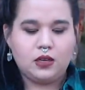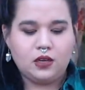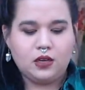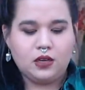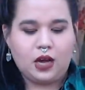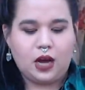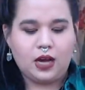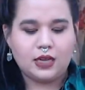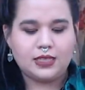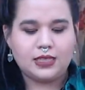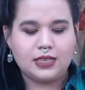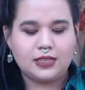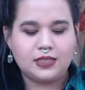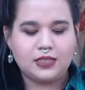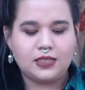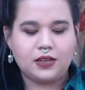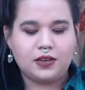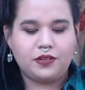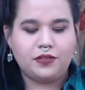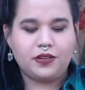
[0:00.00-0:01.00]
A
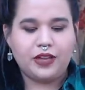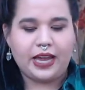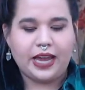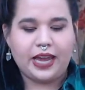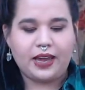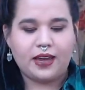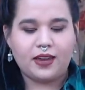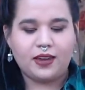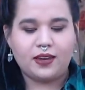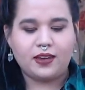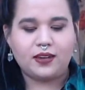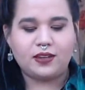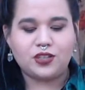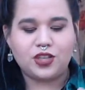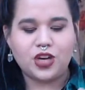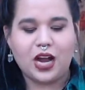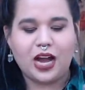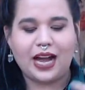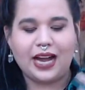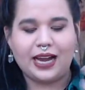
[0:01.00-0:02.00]
sense of
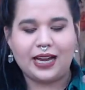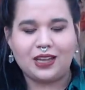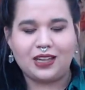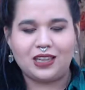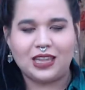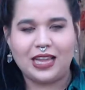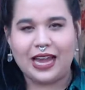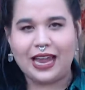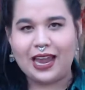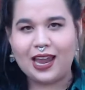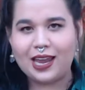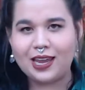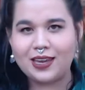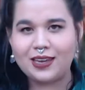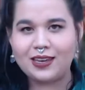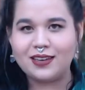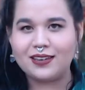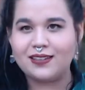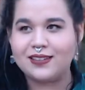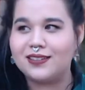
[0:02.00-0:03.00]
childlike
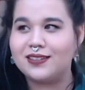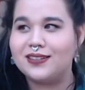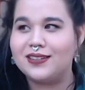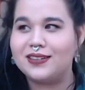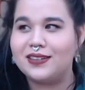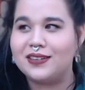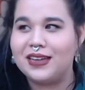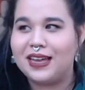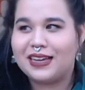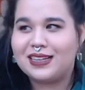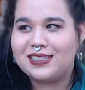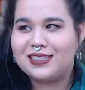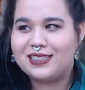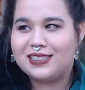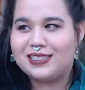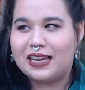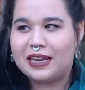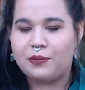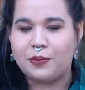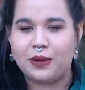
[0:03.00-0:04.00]

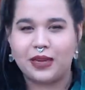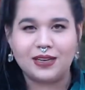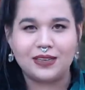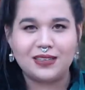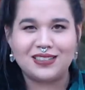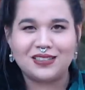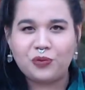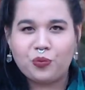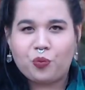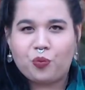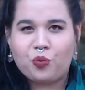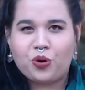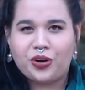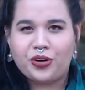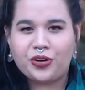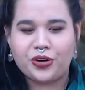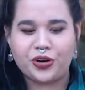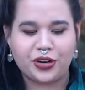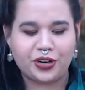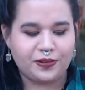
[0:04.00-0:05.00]
excitement,
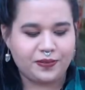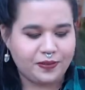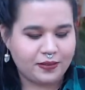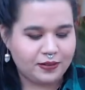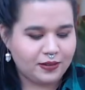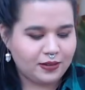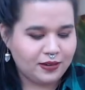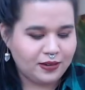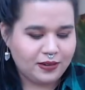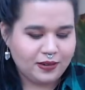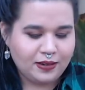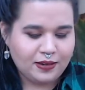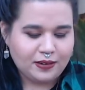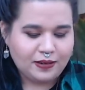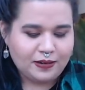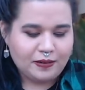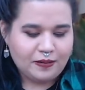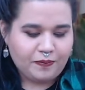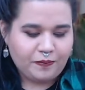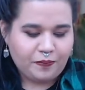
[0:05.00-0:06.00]
wonder.
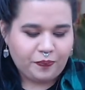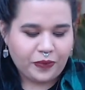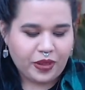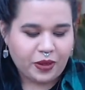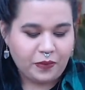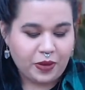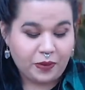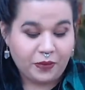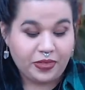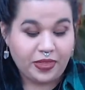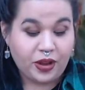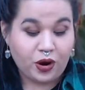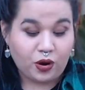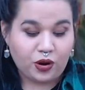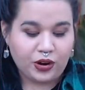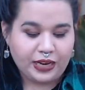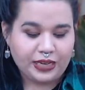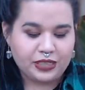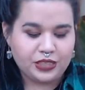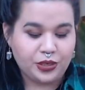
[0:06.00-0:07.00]
And maybe they
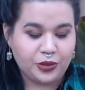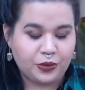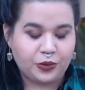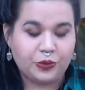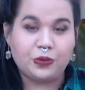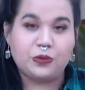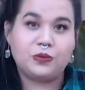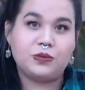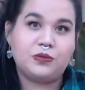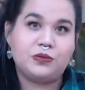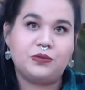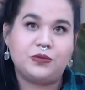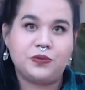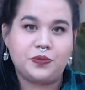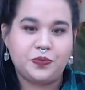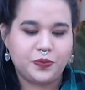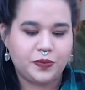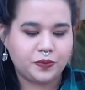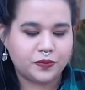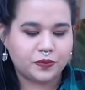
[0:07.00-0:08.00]
already do.
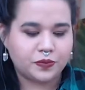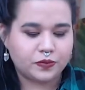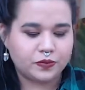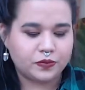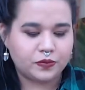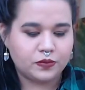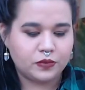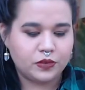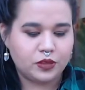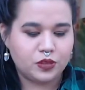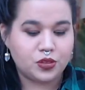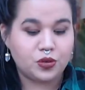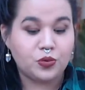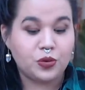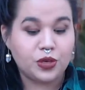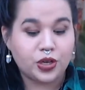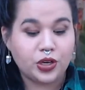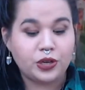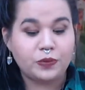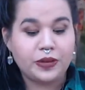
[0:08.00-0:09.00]
So
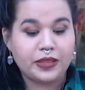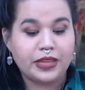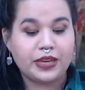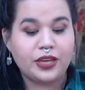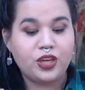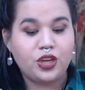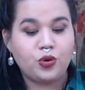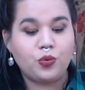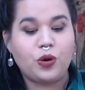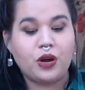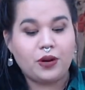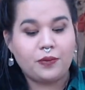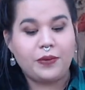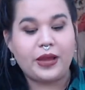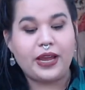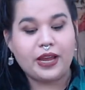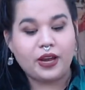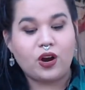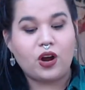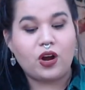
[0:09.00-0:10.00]
it could be that you want to
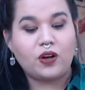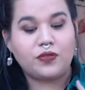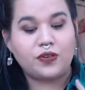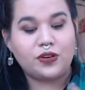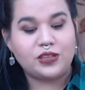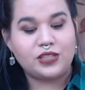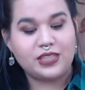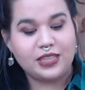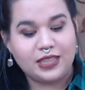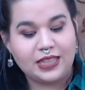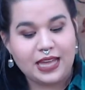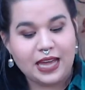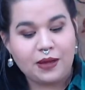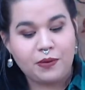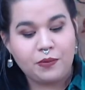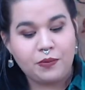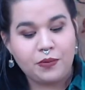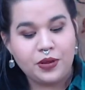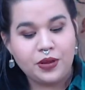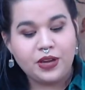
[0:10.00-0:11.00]
make an offer to
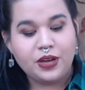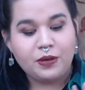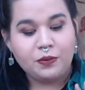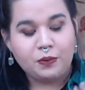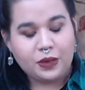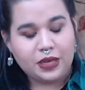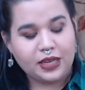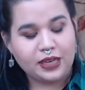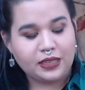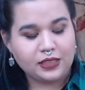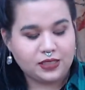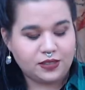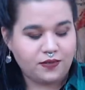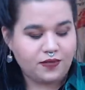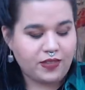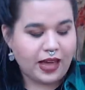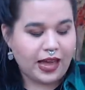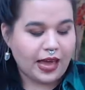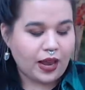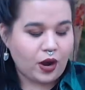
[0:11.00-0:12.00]
them because of
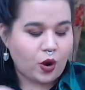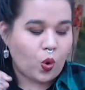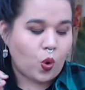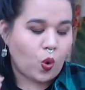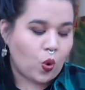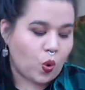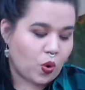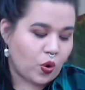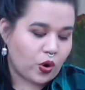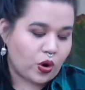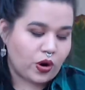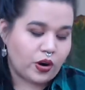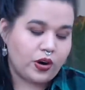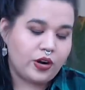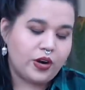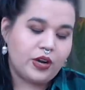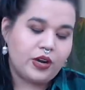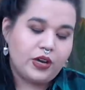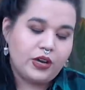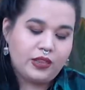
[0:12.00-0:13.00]
that, or
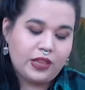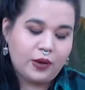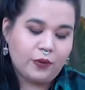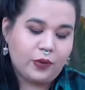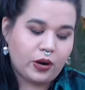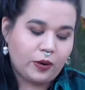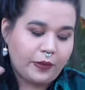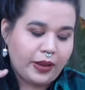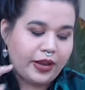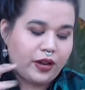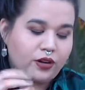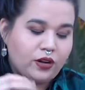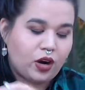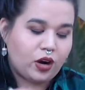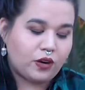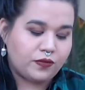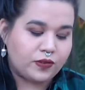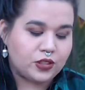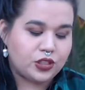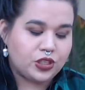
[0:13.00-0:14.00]
They want to make an
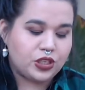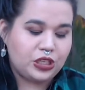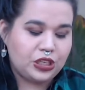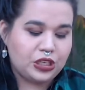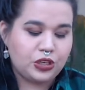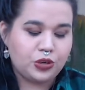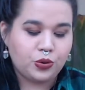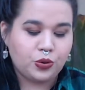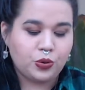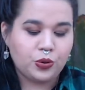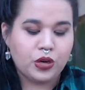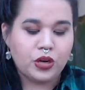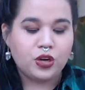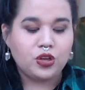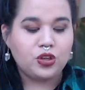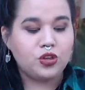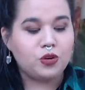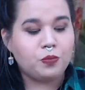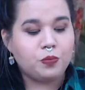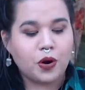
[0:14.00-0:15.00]
offer to you.
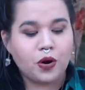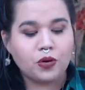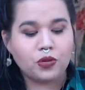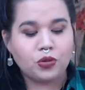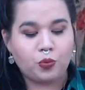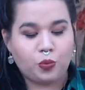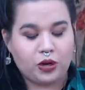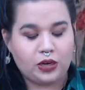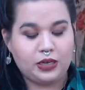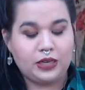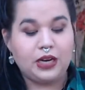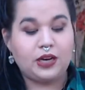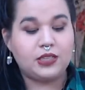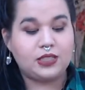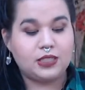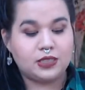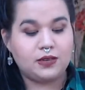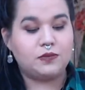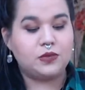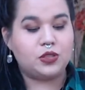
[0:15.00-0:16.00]
You both want
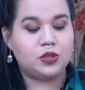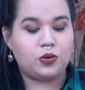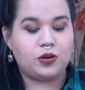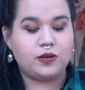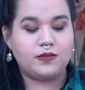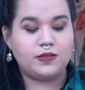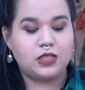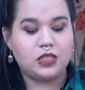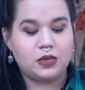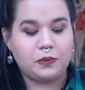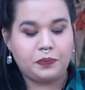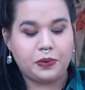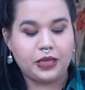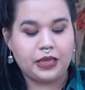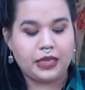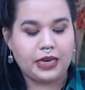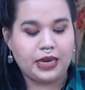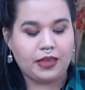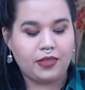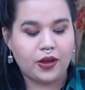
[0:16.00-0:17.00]
some sort of
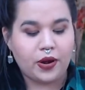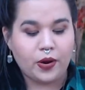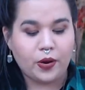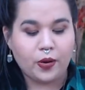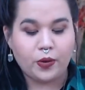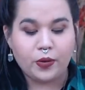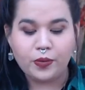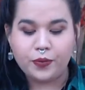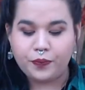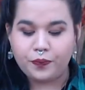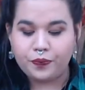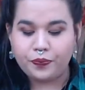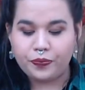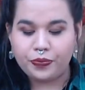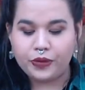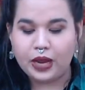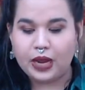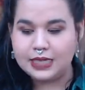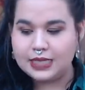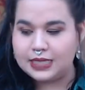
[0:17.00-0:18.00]
stability, though.
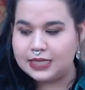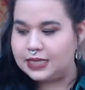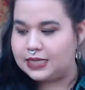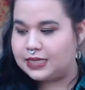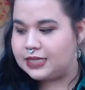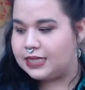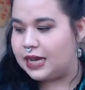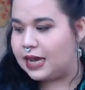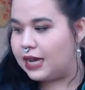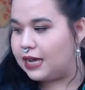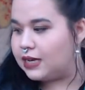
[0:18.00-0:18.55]
I sense that.